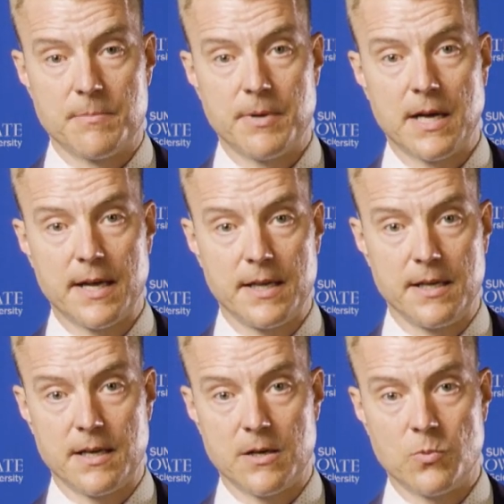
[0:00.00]
by
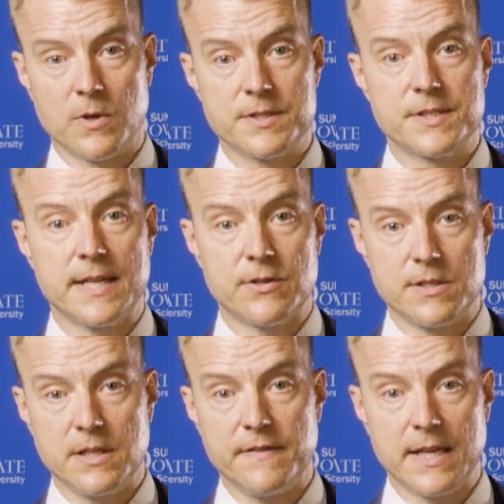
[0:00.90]
1 standard
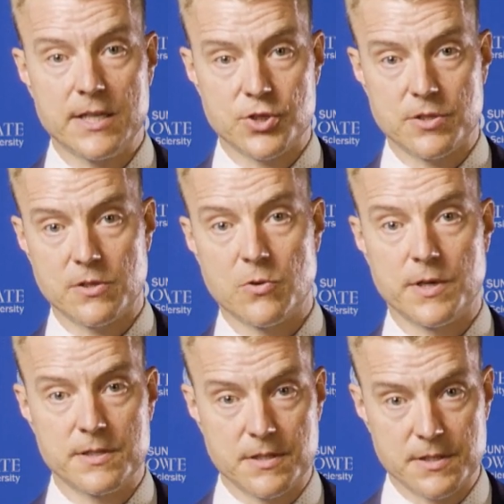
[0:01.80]
deviation
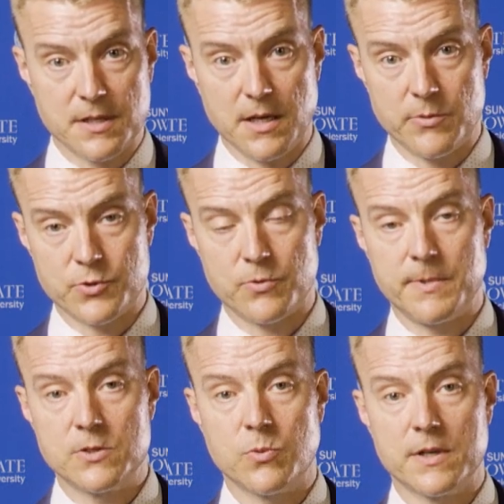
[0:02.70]
according to the study, which would
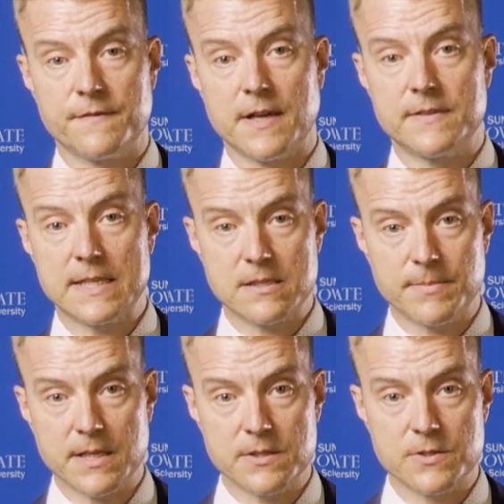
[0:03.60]
be 25
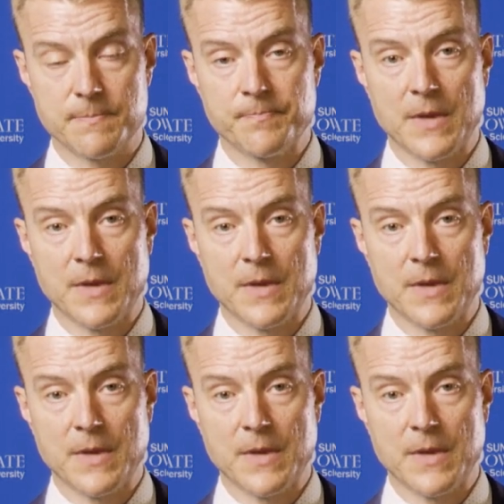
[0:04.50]
decibels.